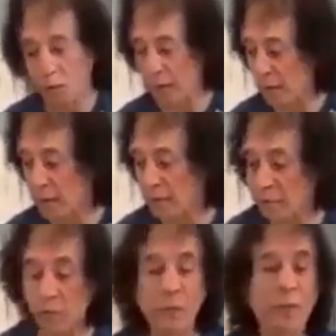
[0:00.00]
And I'll give
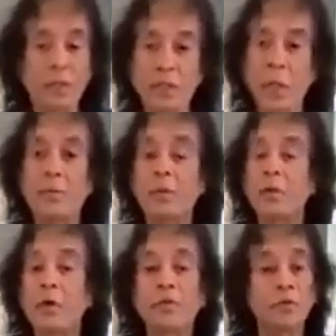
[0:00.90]
you another example
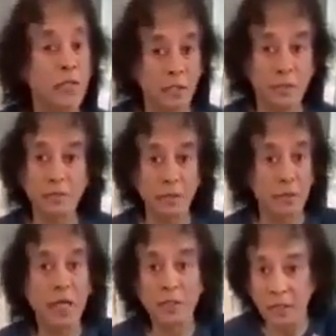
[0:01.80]
of theta with
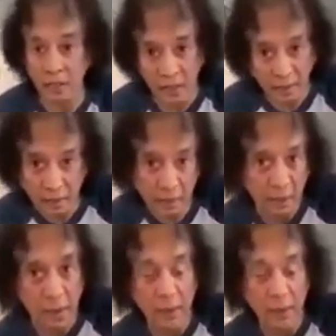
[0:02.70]
dhatite dhatite.